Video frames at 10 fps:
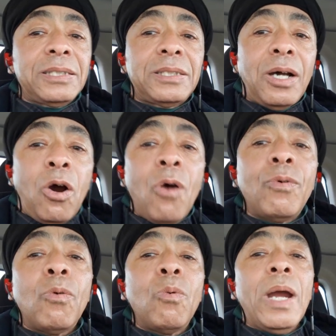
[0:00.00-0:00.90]

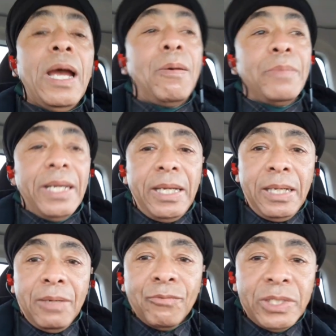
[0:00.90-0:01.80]

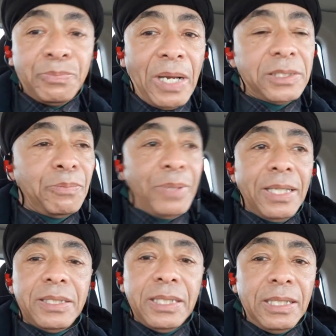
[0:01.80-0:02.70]
overwhelming
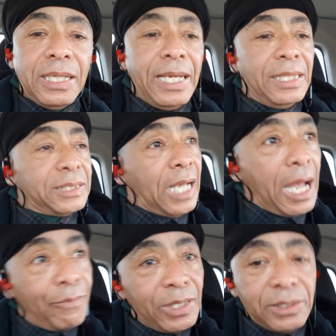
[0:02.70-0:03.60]
responsibility, and it's
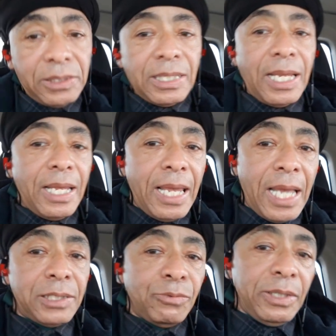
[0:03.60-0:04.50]
obvious
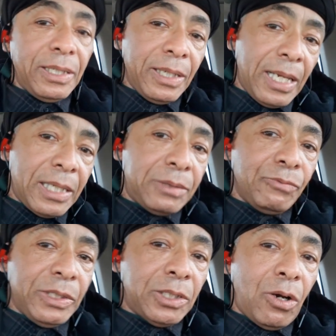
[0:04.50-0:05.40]
as a
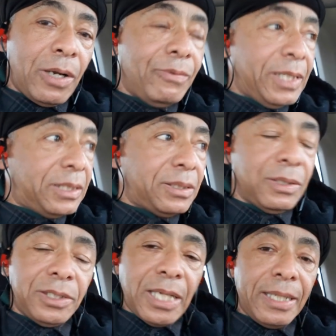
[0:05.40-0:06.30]
result of this
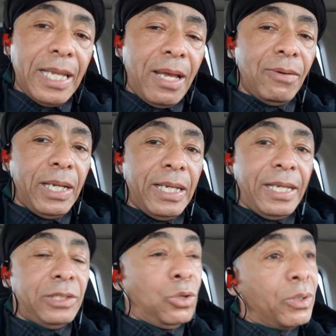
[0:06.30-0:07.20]
shutdown, and they're
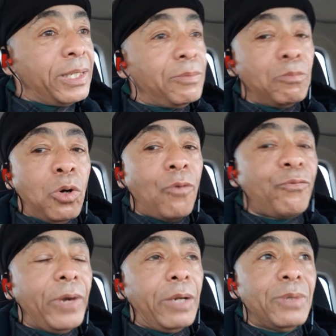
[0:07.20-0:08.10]
doing it more
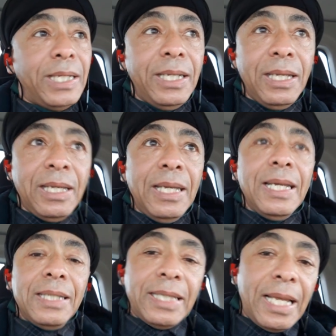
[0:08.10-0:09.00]
frequently,
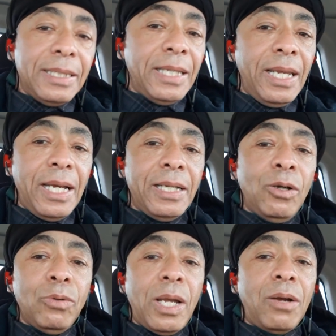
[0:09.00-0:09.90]
that they are
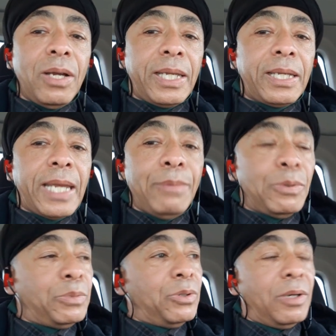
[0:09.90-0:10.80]
no longer
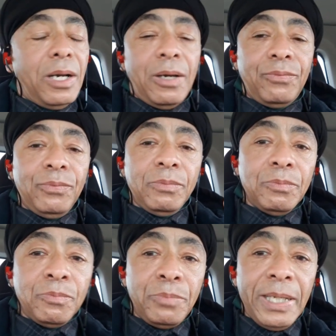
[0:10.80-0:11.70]
capable of
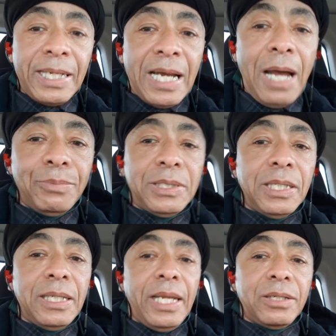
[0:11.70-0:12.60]
being competent and